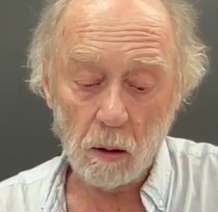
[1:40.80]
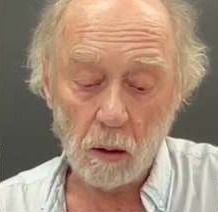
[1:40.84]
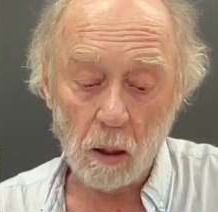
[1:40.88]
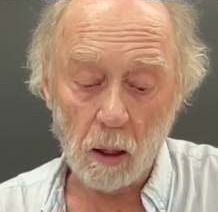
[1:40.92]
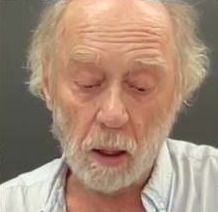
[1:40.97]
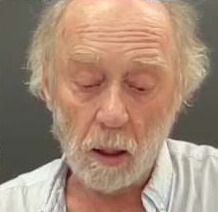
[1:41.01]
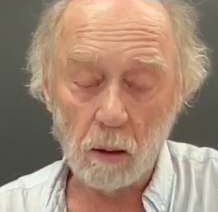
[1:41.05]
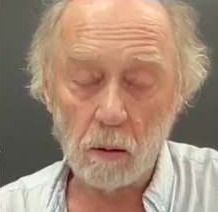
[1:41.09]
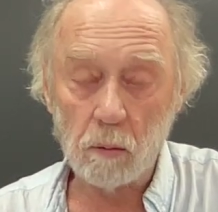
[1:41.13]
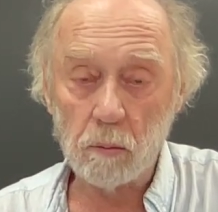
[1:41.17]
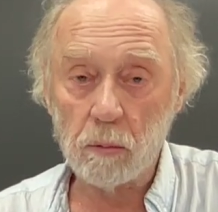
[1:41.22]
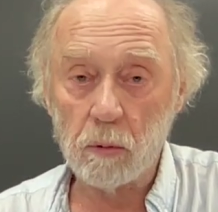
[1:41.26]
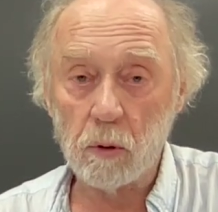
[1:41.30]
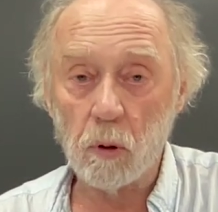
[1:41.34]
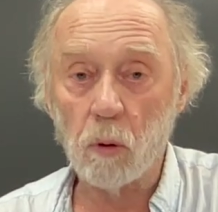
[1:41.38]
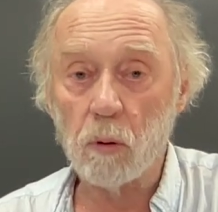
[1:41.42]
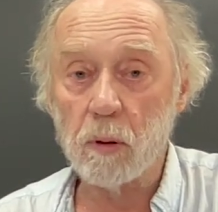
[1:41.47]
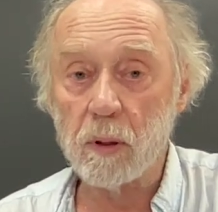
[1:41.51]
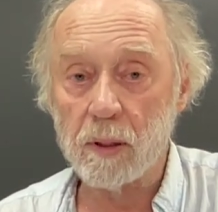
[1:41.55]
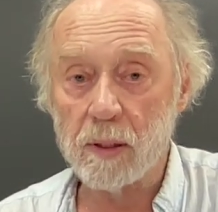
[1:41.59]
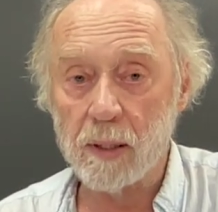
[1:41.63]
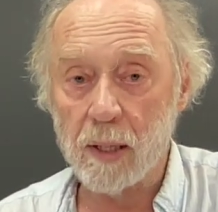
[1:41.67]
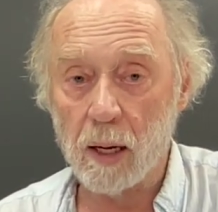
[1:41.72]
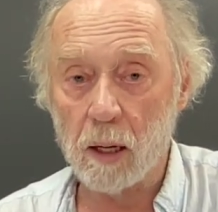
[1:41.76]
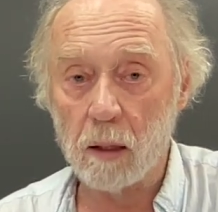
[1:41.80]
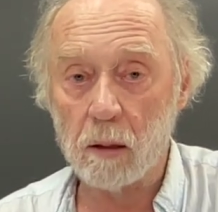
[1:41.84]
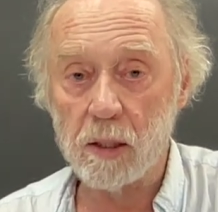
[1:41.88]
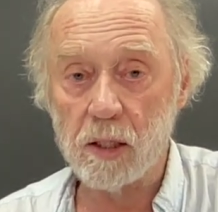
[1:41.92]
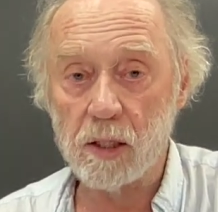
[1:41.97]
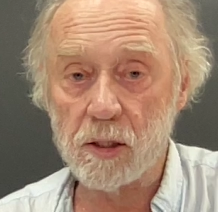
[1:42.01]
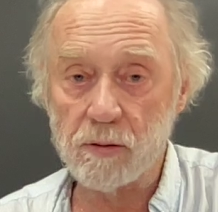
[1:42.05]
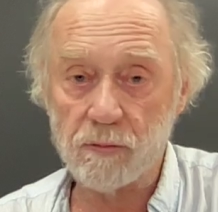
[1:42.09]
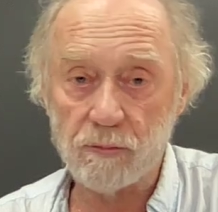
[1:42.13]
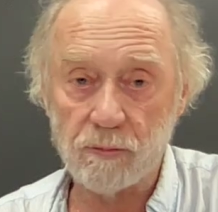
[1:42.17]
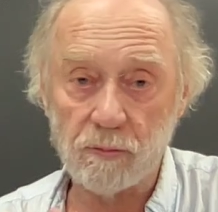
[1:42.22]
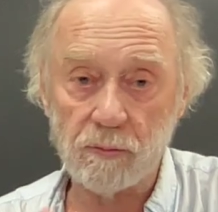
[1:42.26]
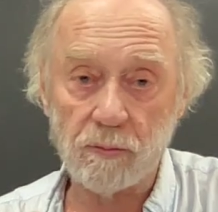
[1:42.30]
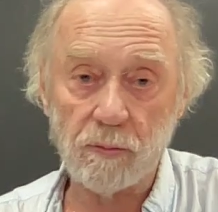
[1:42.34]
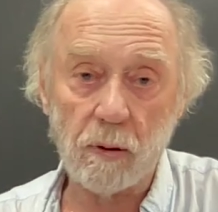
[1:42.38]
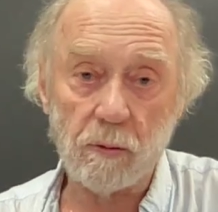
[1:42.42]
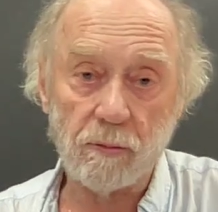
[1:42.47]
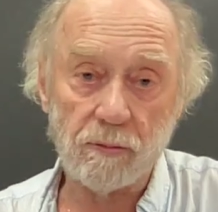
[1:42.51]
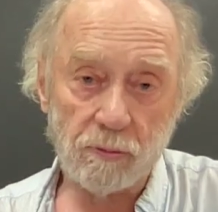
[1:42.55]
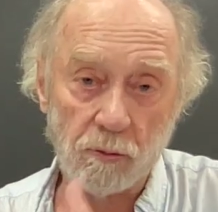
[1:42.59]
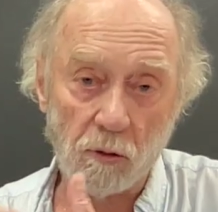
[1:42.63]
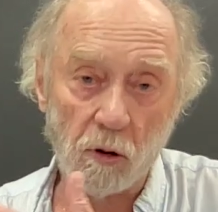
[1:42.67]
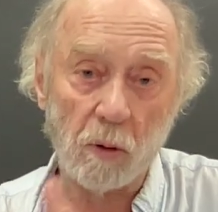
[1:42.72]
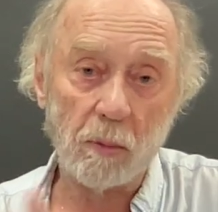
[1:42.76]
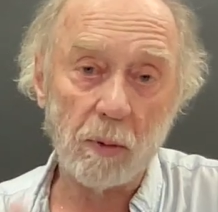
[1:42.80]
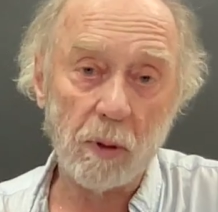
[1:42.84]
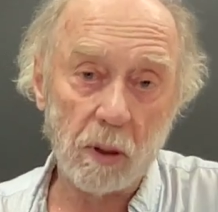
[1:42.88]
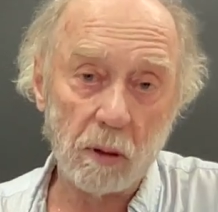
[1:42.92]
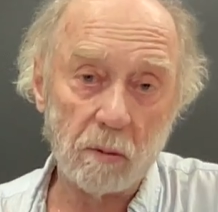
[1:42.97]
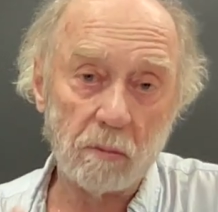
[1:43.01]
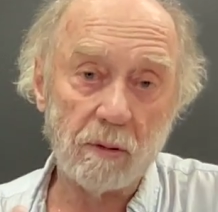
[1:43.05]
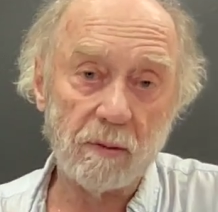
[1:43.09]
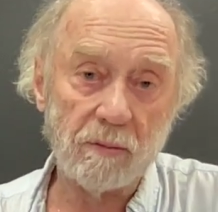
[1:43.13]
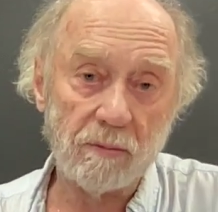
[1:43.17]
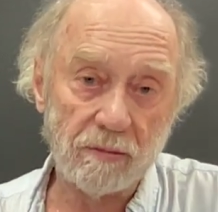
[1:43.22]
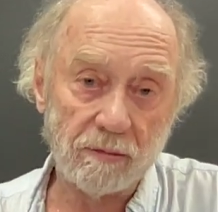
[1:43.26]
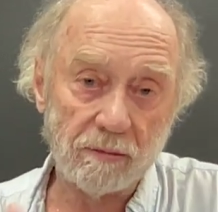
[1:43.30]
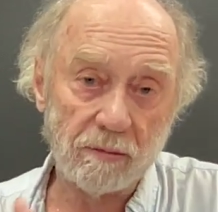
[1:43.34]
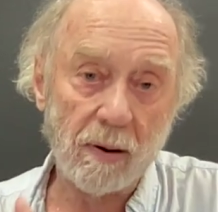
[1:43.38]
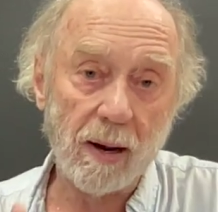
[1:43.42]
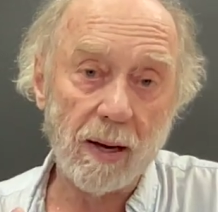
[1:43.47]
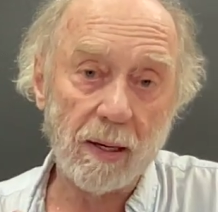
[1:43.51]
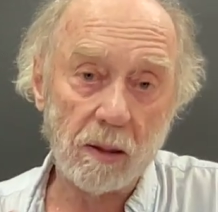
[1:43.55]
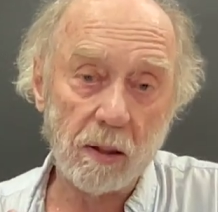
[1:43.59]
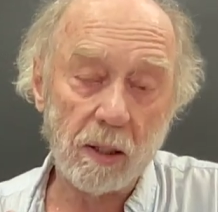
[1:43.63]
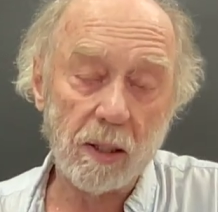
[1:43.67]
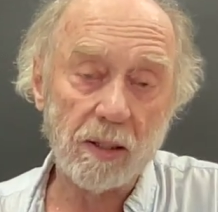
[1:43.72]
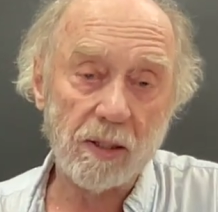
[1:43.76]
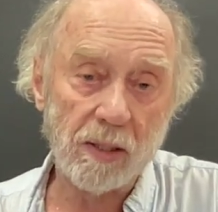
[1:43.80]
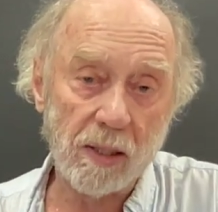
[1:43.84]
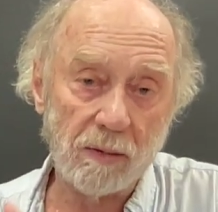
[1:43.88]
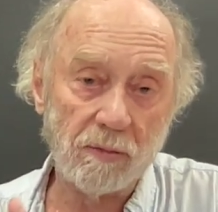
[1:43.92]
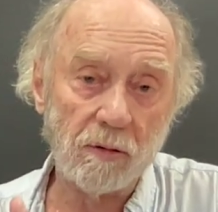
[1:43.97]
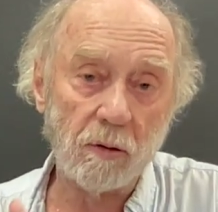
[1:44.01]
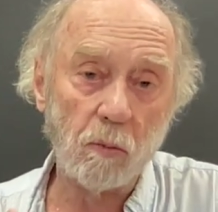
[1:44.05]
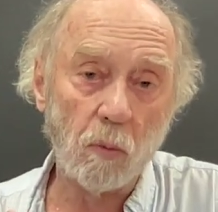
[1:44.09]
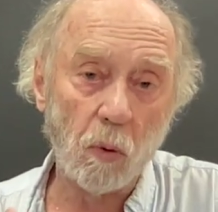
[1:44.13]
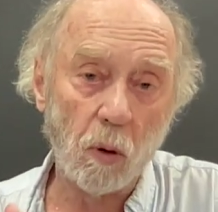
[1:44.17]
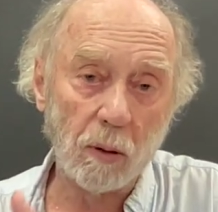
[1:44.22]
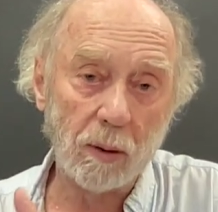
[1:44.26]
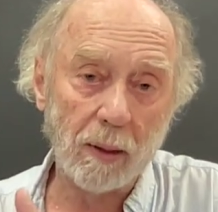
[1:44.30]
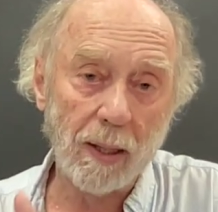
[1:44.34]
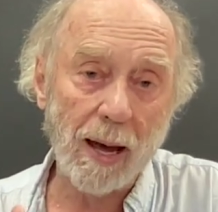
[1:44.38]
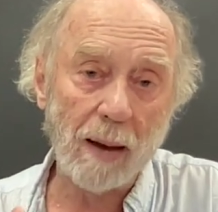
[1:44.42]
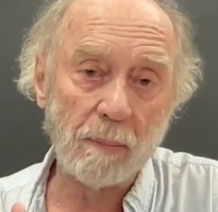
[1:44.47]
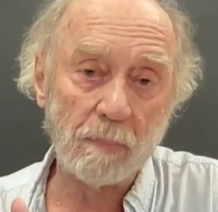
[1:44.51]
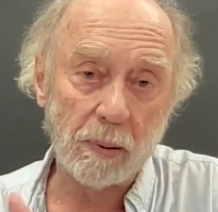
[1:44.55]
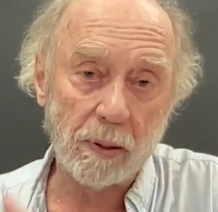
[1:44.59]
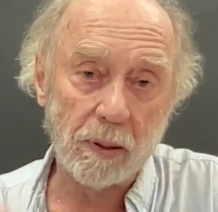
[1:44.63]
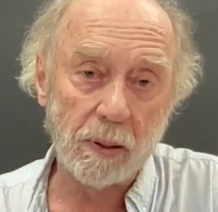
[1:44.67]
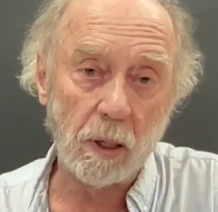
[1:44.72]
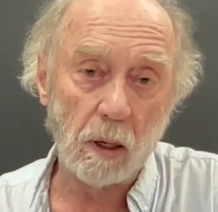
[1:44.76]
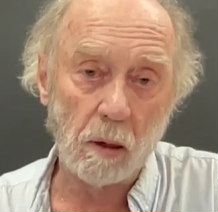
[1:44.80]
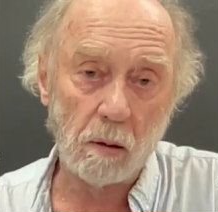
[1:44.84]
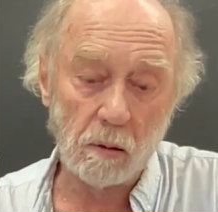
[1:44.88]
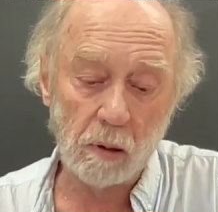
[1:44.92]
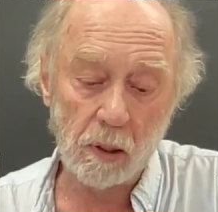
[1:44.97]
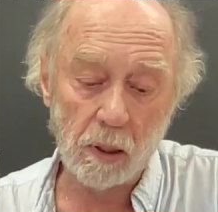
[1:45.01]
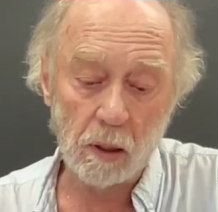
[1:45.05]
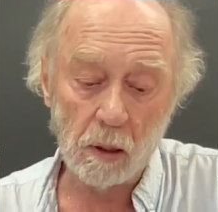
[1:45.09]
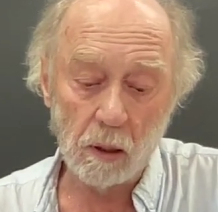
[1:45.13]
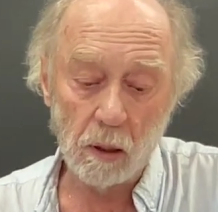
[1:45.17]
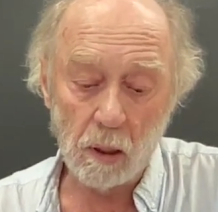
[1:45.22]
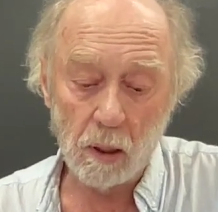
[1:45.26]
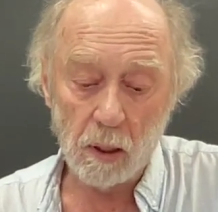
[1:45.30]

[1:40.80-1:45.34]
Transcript: Locatelli's formula in French is even more lapidary